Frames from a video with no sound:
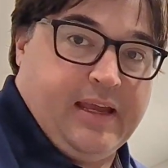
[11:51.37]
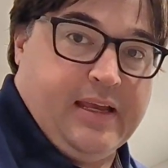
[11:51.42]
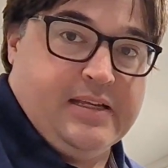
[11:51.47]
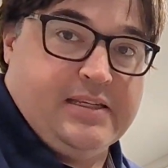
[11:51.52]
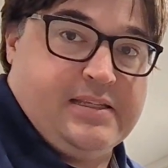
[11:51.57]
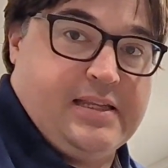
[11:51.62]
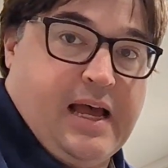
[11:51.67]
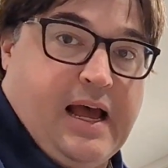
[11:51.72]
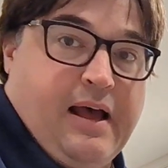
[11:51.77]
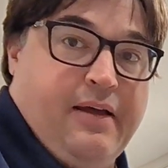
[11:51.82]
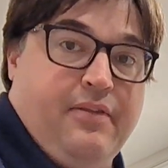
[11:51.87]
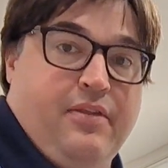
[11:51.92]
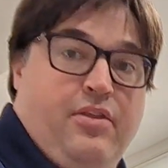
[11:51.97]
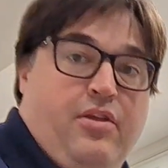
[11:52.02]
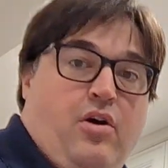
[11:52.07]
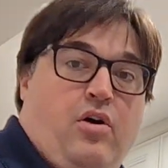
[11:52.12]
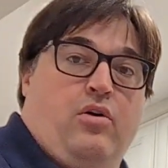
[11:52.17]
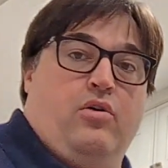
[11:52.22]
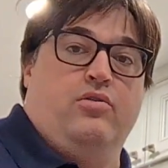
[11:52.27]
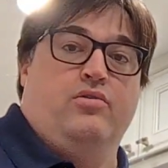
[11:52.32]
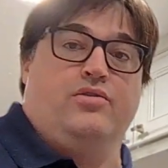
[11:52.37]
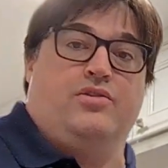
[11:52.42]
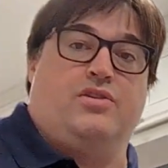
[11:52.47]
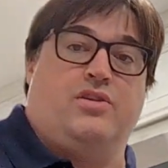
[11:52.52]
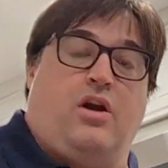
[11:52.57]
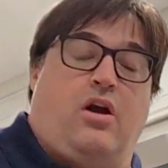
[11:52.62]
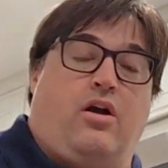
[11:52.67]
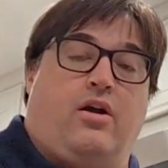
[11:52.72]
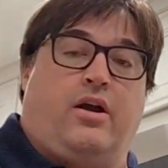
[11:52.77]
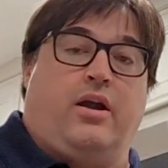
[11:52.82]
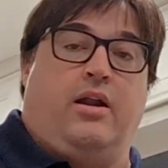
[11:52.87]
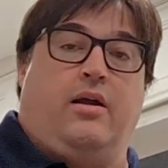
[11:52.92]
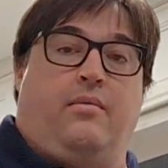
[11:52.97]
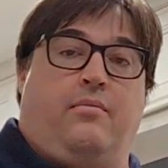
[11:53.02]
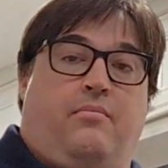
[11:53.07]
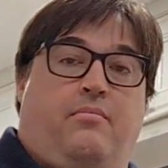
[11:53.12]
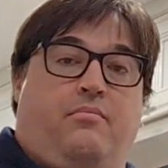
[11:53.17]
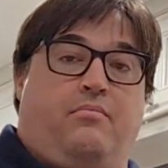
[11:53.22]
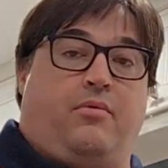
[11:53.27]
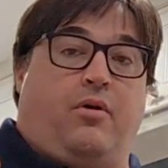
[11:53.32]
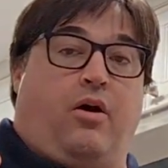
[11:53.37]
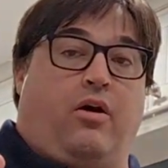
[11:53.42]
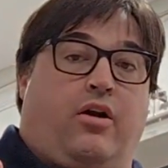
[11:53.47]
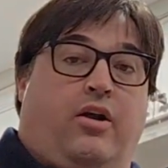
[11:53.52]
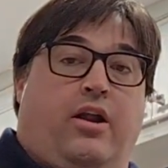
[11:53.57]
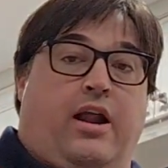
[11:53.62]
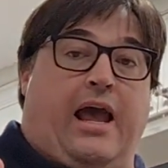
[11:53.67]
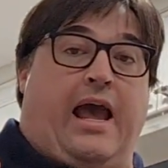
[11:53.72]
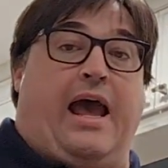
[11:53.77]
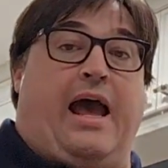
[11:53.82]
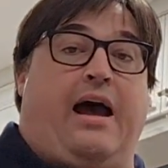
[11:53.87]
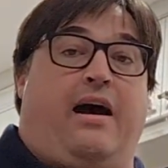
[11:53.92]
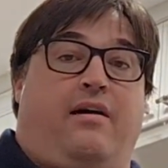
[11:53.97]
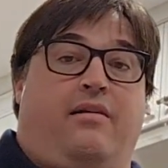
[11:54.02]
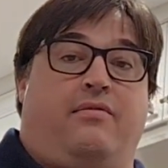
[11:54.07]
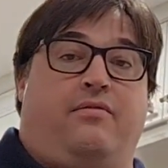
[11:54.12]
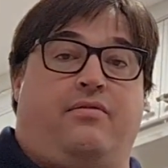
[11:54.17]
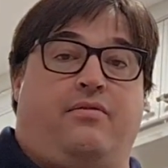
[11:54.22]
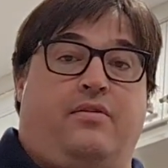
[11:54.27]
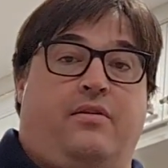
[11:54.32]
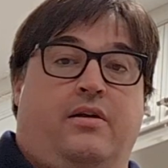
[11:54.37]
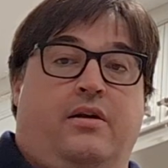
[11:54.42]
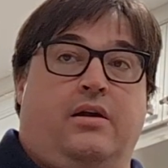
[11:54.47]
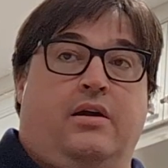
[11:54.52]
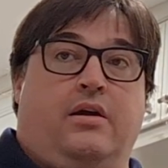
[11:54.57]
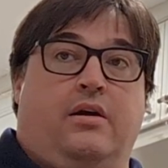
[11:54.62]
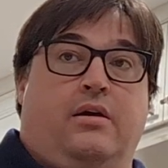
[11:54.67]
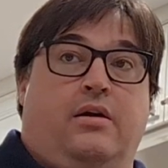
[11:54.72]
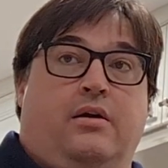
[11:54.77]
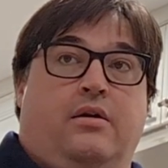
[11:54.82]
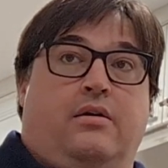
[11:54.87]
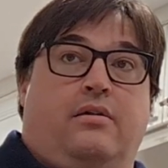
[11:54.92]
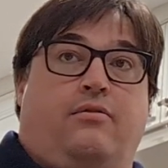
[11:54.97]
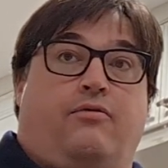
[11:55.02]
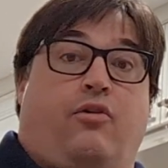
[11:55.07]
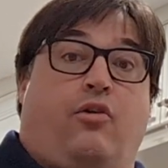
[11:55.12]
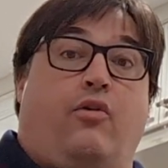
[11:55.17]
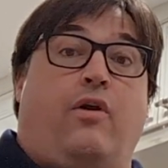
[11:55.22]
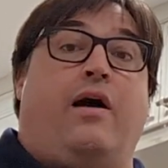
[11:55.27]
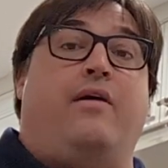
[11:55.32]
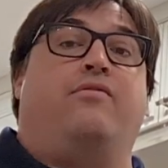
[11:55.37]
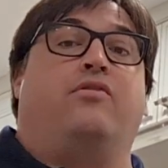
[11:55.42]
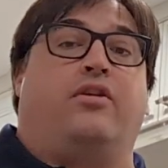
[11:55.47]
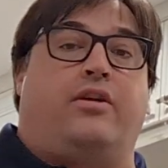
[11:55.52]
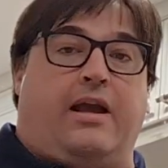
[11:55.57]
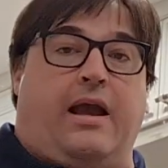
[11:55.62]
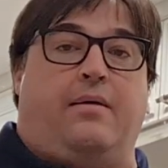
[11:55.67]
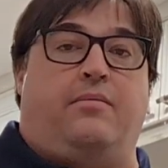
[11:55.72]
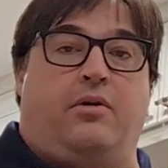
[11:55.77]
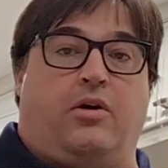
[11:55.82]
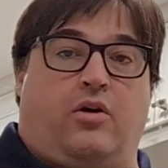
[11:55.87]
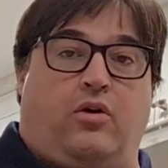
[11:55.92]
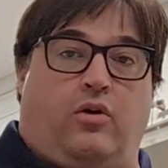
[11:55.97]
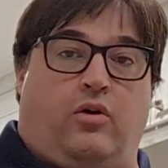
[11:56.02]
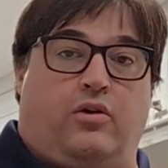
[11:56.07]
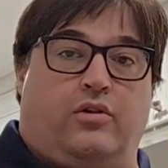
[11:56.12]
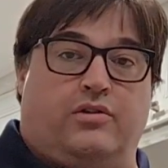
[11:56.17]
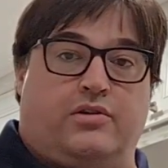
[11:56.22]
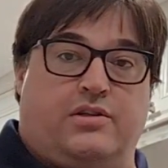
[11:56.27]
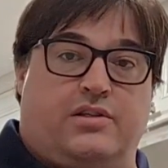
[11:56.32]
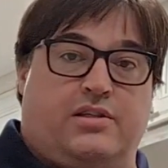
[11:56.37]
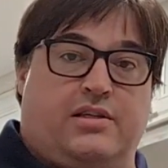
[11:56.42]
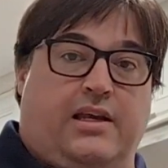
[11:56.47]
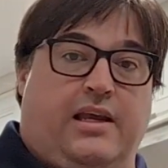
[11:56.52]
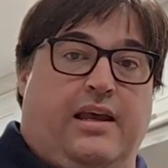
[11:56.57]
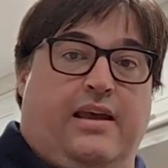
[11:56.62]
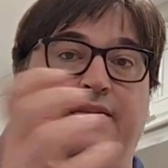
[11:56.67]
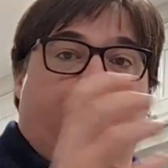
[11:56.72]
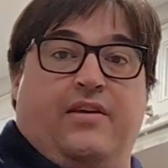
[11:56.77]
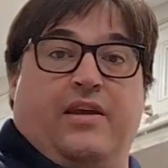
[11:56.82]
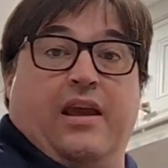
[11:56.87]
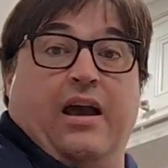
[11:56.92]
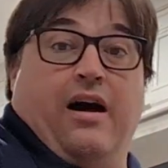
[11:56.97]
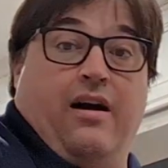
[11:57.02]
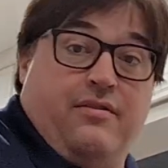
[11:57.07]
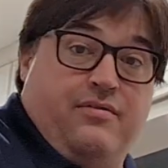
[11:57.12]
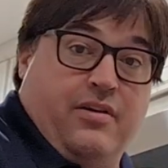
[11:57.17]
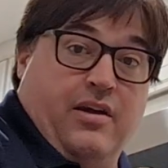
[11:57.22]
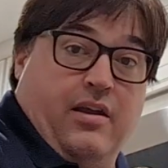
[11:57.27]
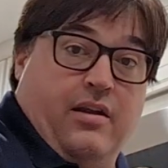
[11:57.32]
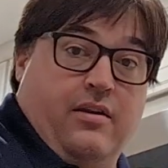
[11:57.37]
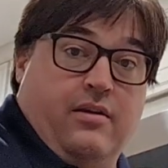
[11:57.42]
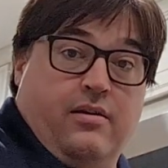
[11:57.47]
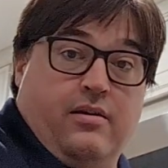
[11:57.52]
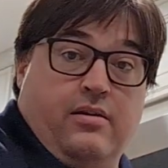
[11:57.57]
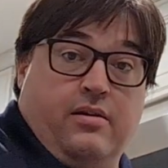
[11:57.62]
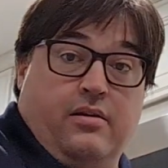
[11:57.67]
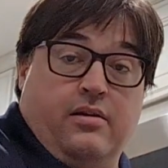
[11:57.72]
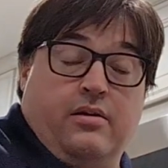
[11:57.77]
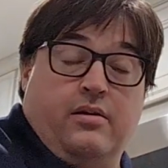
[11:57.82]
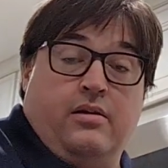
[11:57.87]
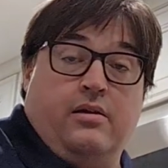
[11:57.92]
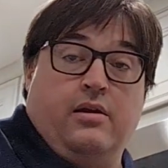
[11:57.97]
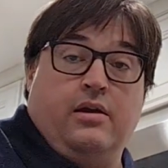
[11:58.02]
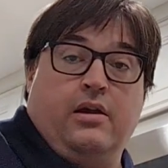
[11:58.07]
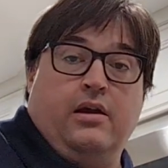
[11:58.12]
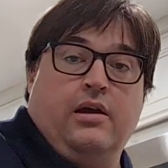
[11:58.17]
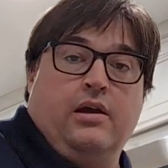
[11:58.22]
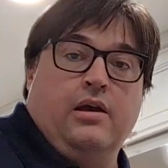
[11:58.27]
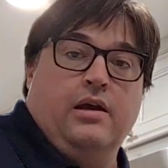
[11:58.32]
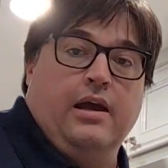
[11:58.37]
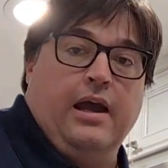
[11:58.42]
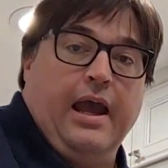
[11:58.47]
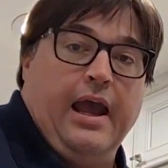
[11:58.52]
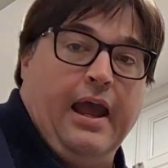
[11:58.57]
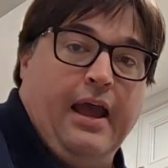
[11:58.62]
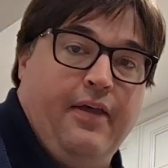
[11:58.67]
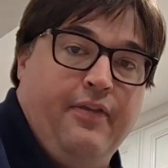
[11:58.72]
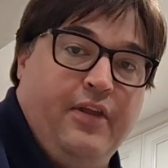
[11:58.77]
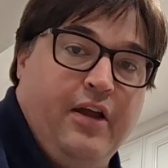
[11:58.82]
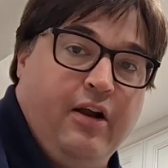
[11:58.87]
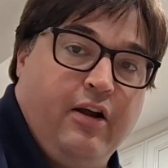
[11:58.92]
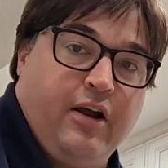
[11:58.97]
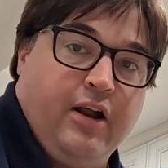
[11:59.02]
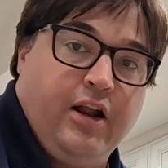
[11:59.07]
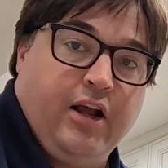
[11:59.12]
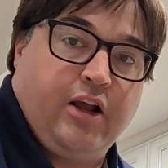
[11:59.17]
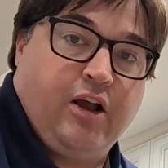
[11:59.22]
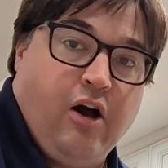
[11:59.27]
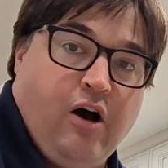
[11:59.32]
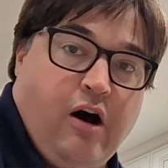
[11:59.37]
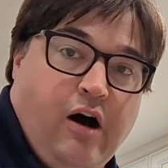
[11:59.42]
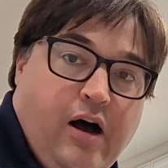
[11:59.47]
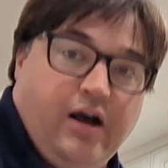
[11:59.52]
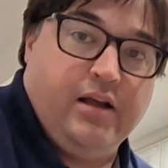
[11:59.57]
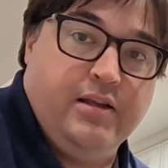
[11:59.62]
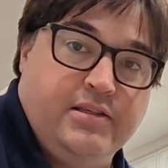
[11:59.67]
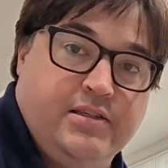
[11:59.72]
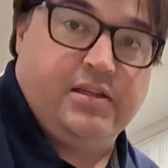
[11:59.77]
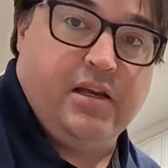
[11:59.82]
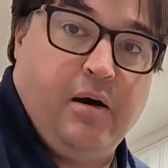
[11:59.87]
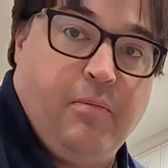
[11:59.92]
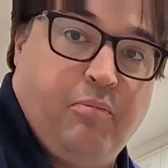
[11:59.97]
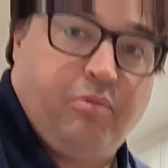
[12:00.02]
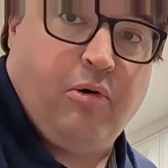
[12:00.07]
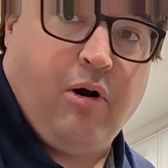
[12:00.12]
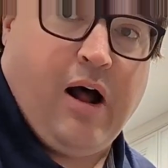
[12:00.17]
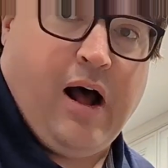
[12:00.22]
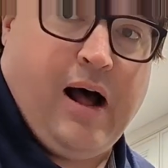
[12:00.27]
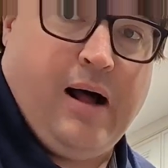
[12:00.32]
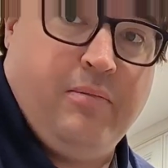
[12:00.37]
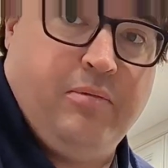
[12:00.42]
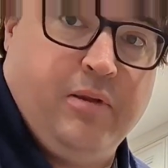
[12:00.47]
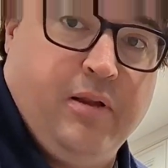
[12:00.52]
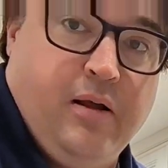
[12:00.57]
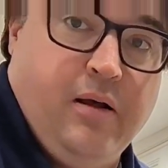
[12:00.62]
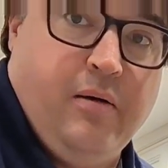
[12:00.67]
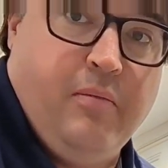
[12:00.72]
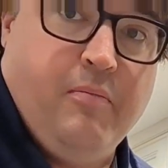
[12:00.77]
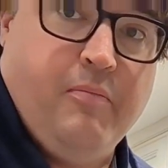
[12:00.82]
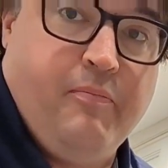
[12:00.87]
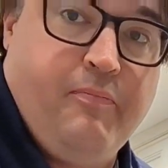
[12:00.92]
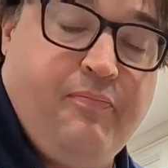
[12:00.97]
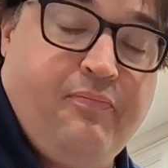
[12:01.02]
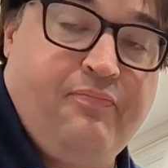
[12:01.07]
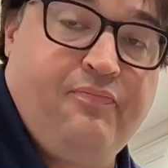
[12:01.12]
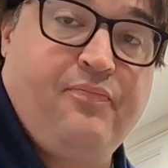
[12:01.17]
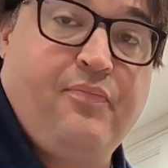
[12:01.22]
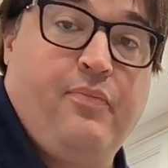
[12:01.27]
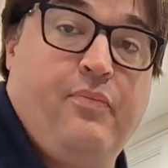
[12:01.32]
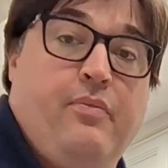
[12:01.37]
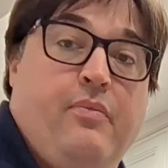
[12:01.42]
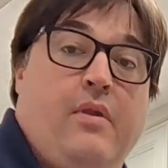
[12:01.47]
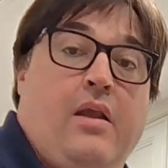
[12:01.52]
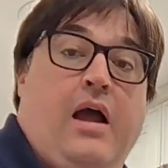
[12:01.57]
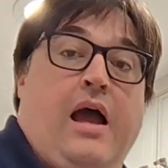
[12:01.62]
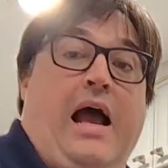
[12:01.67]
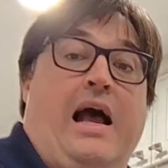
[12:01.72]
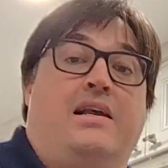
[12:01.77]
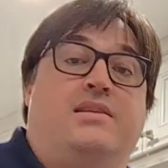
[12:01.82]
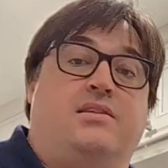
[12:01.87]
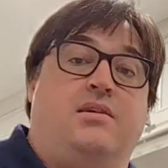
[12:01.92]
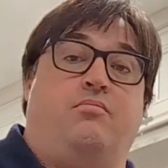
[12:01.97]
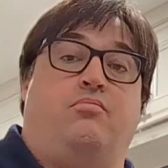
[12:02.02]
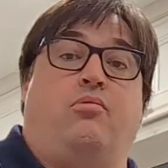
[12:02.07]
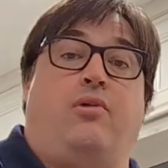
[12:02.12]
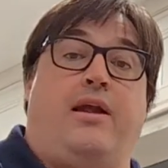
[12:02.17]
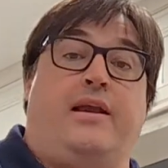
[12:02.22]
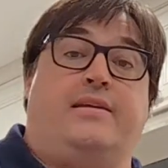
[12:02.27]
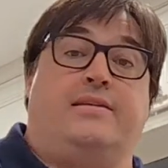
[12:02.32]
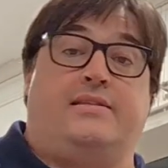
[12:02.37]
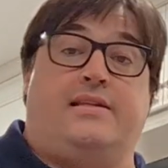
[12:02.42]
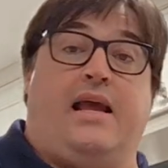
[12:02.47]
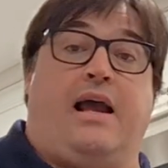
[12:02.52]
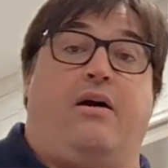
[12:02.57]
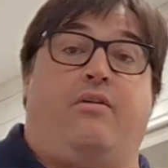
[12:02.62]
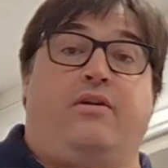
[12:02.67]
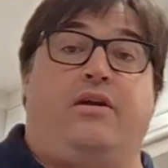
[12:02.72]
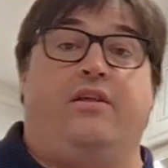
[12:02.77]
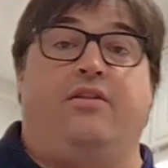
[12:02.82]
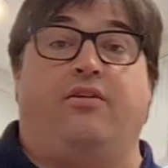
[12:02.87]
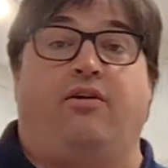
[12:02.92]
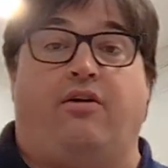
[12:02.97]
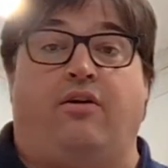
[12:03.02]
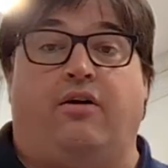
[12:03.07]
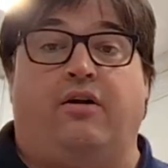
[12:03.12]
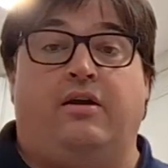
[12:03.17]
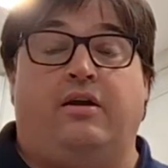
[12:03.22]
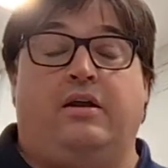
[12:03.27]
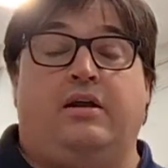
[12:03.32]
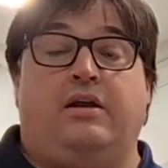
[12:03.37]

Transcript: is that those are gonna have forever chemicals in the oven, and they're gonna cause a problem as it breaks down. Either